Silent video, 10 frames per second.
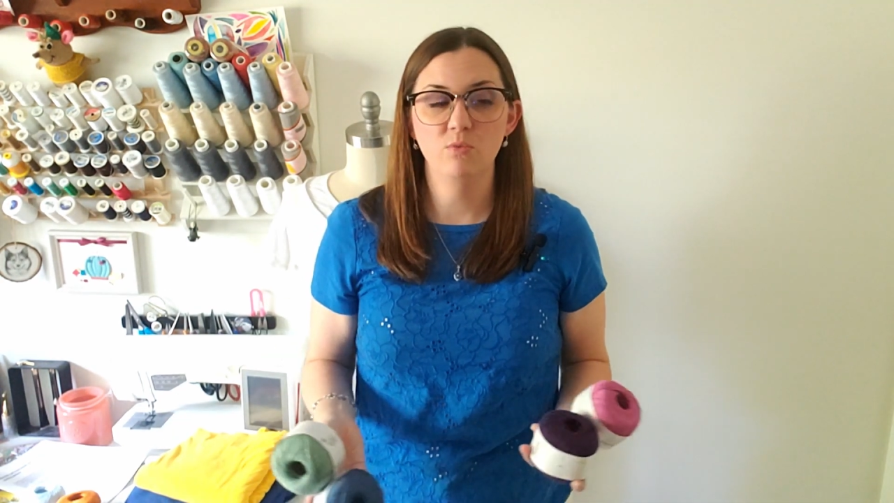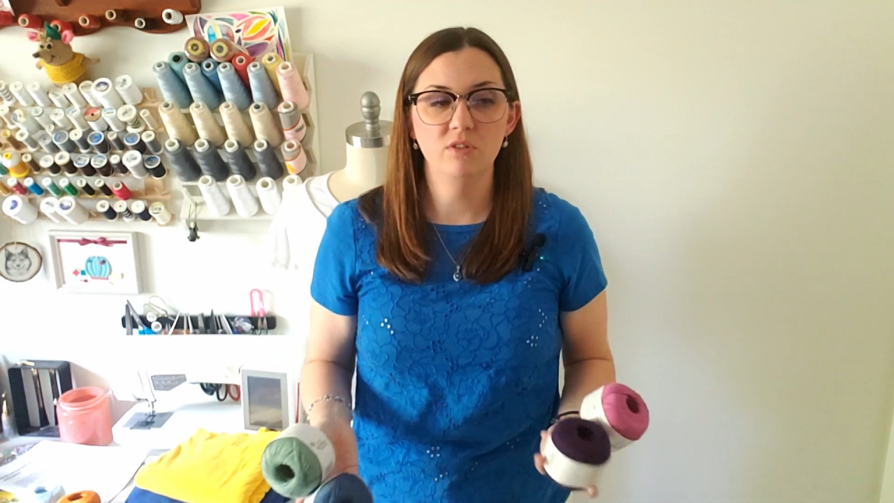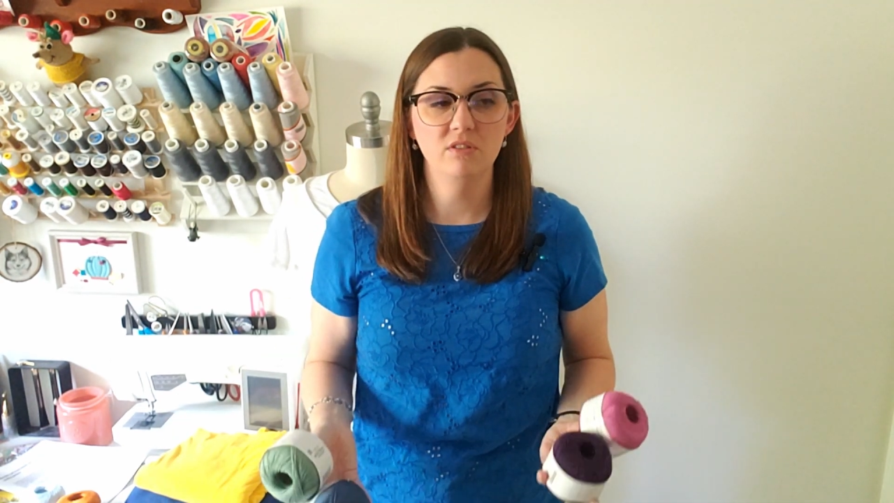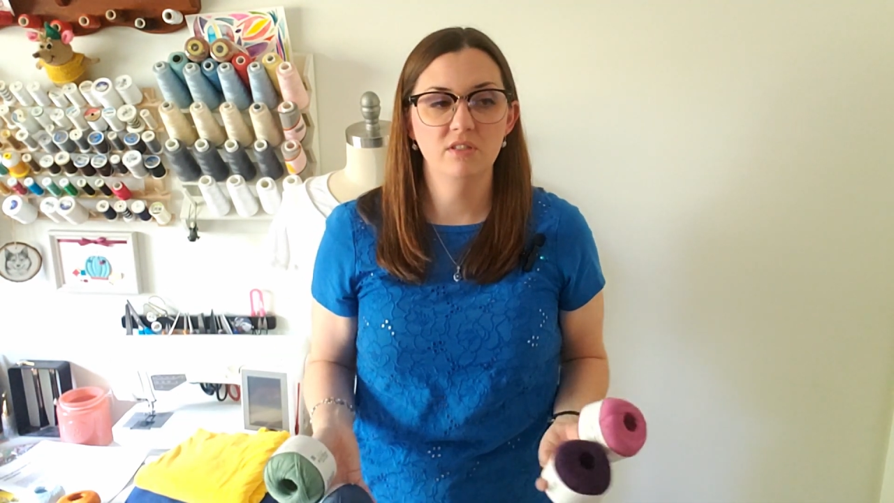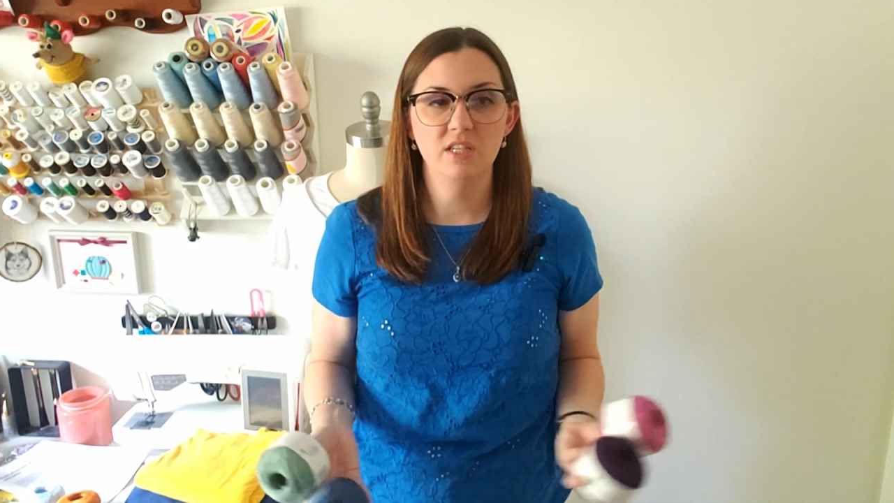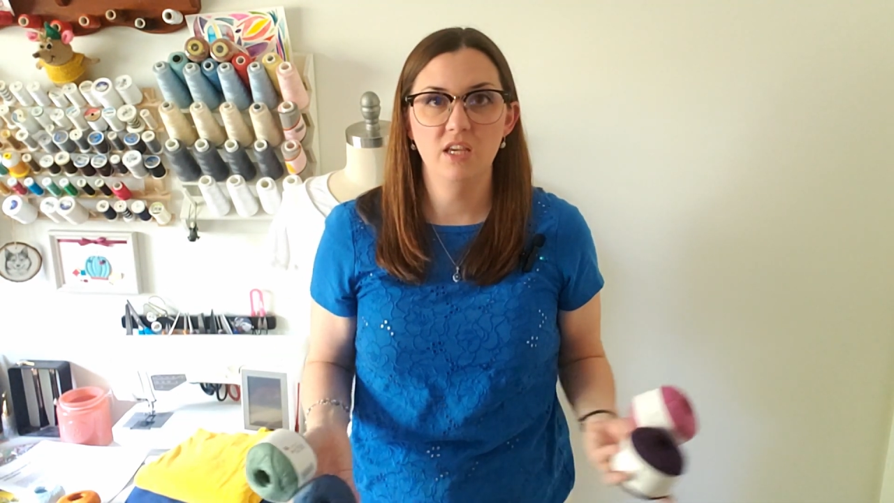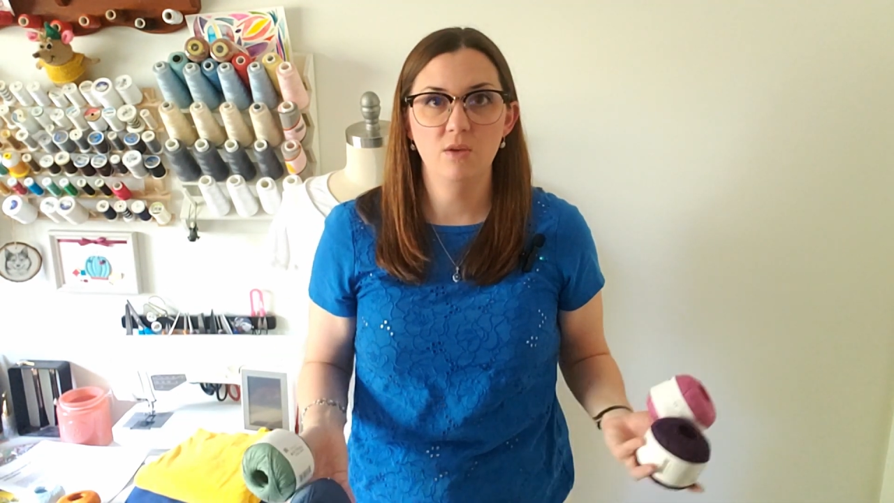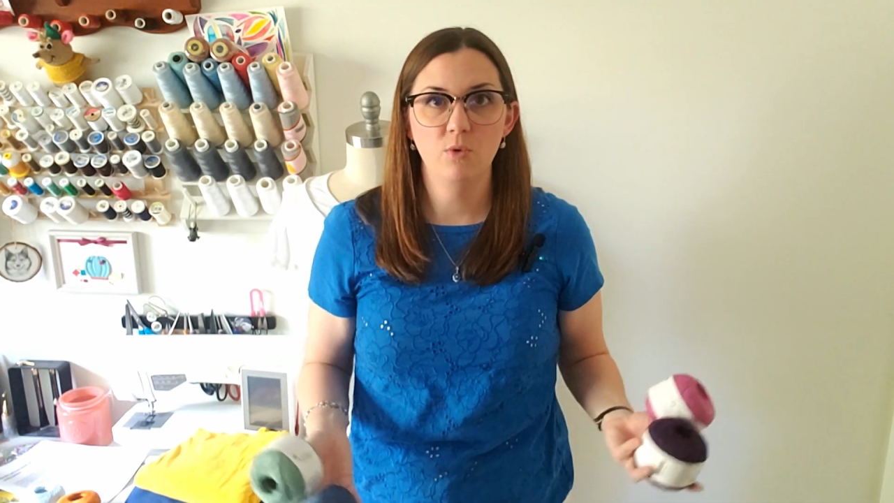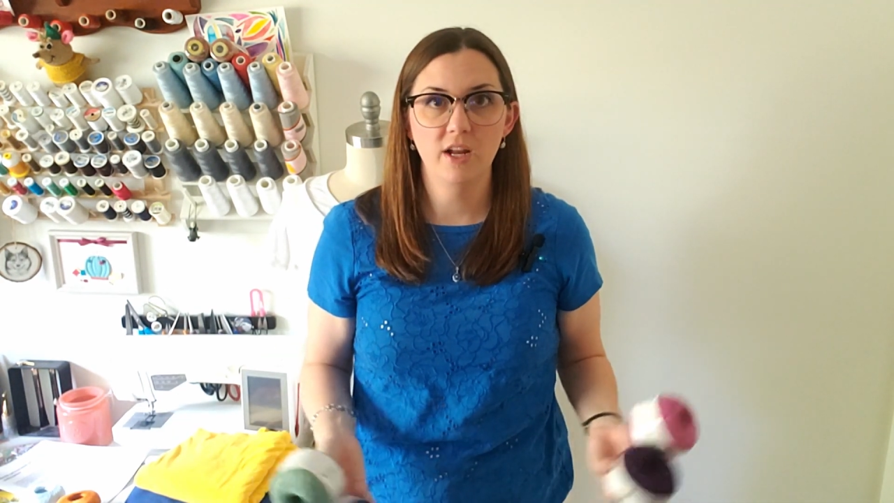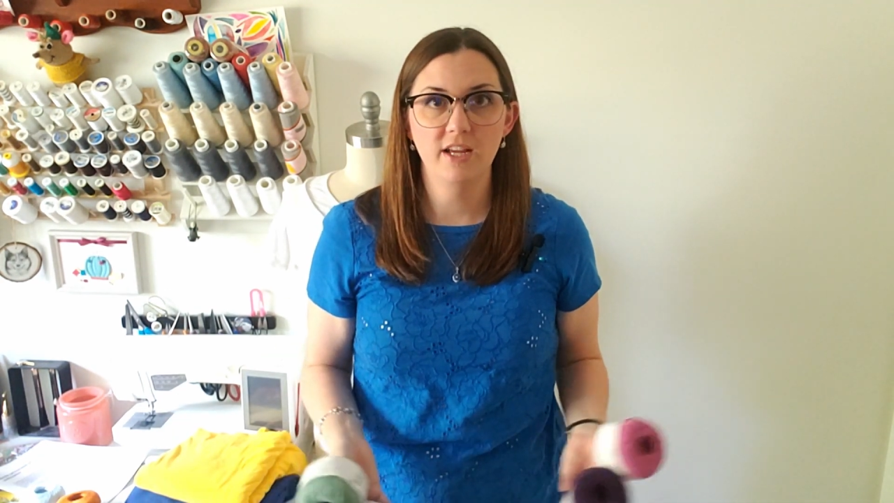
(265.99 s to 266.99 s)
We'll
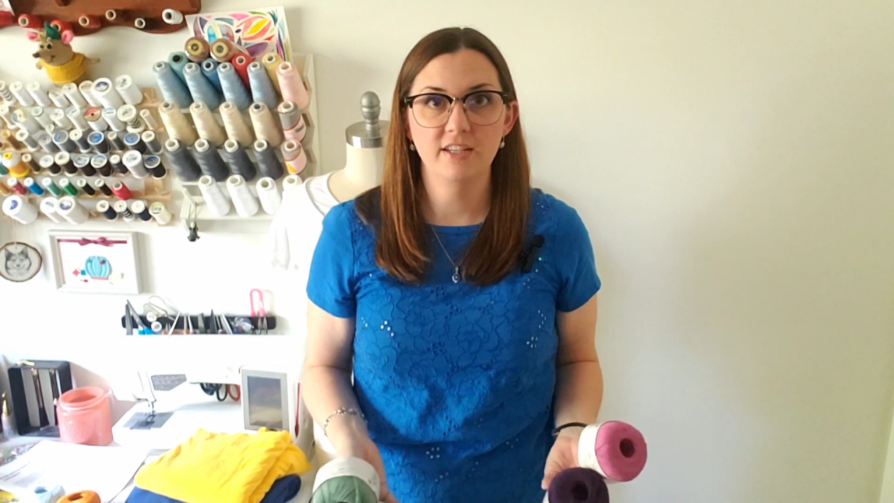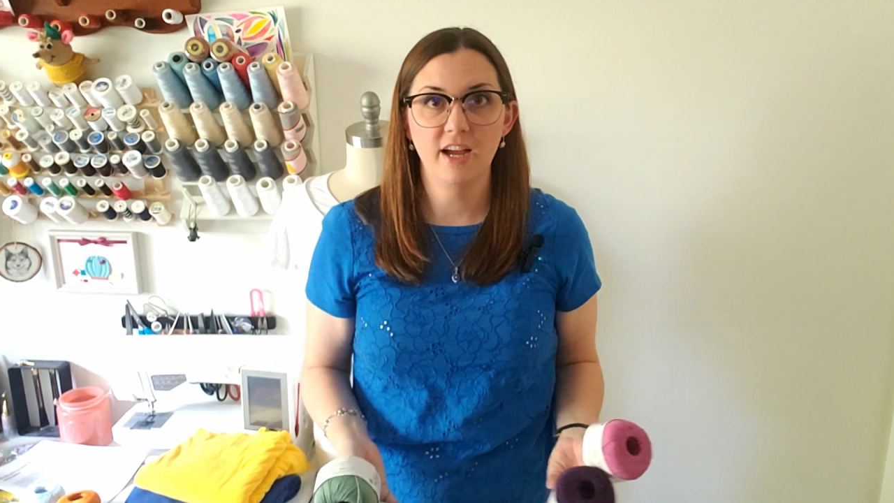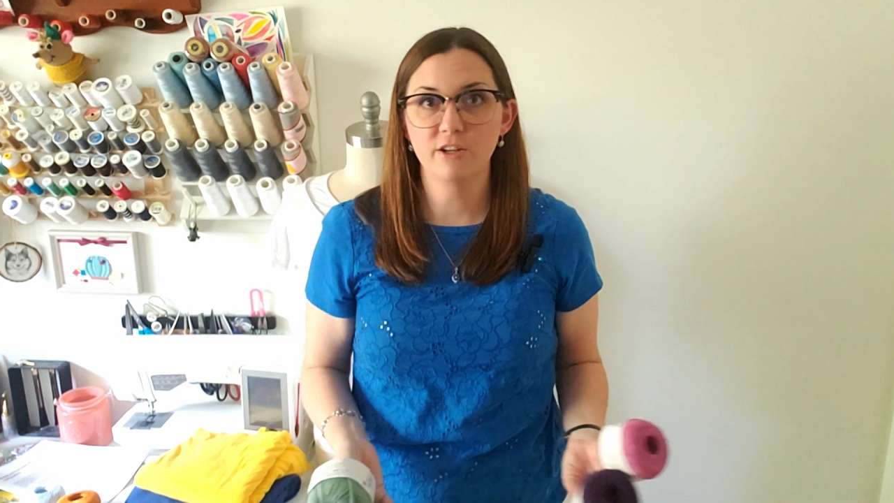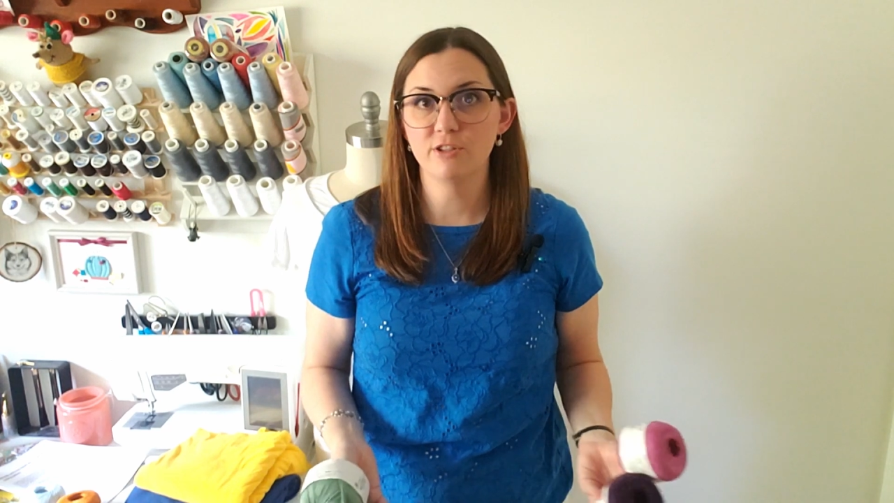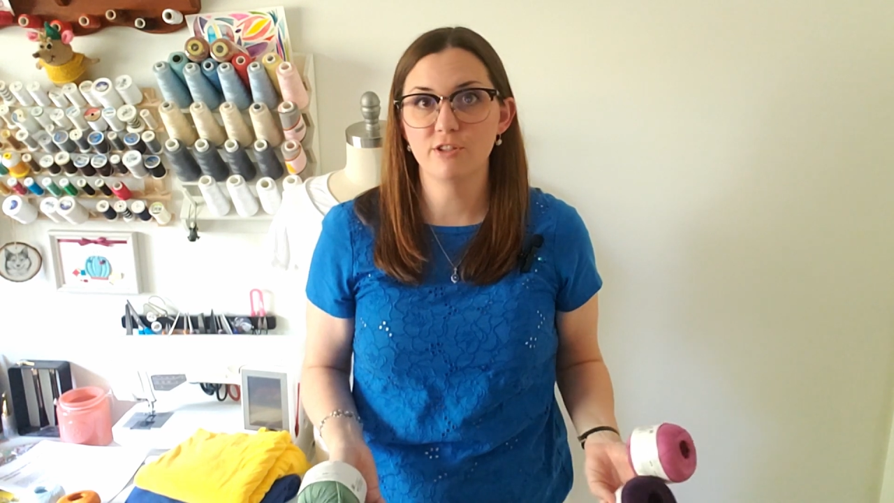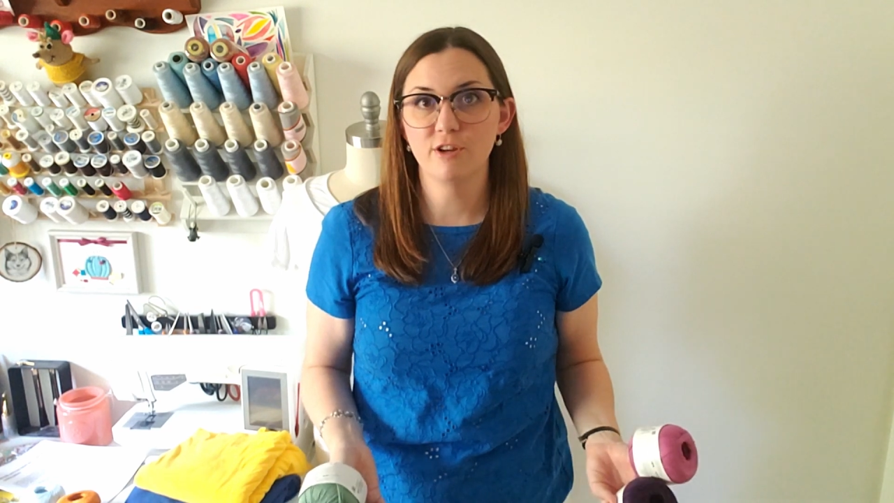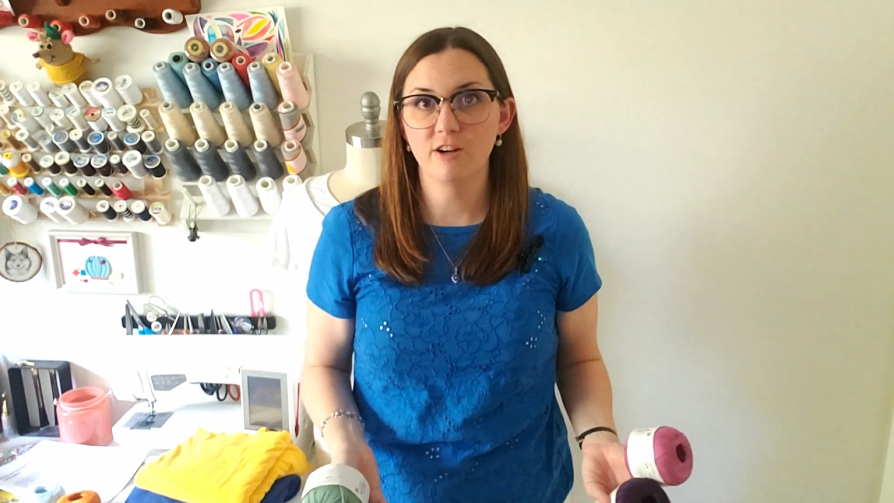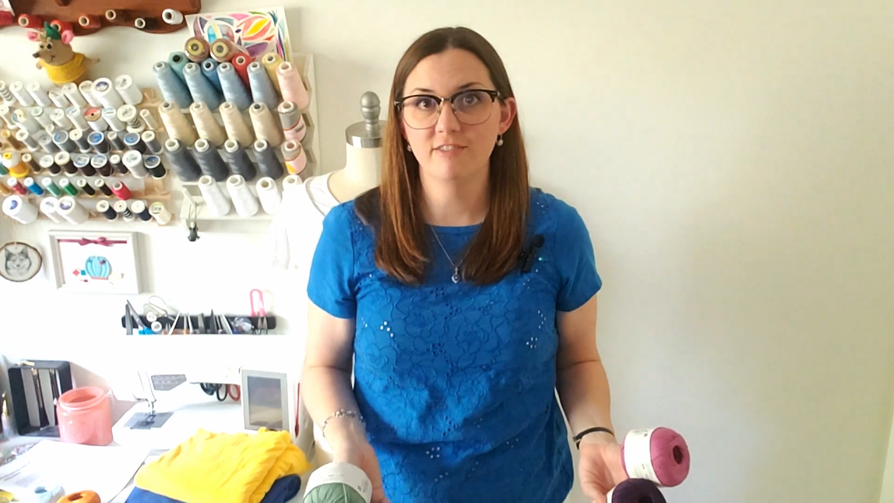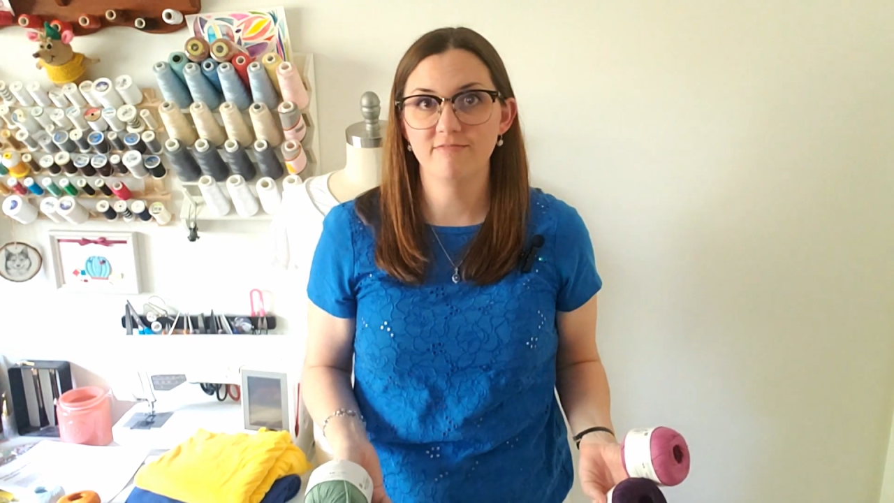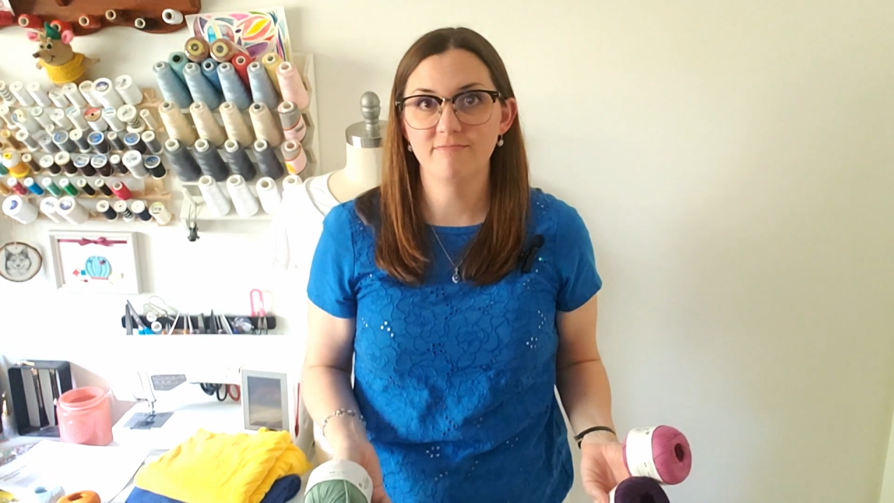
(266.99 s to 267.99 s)
see when I actually
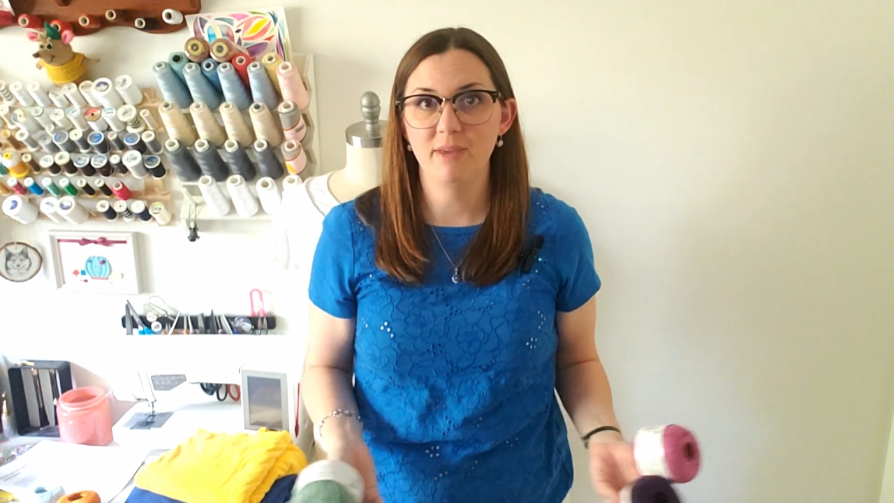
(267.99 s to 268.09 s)
start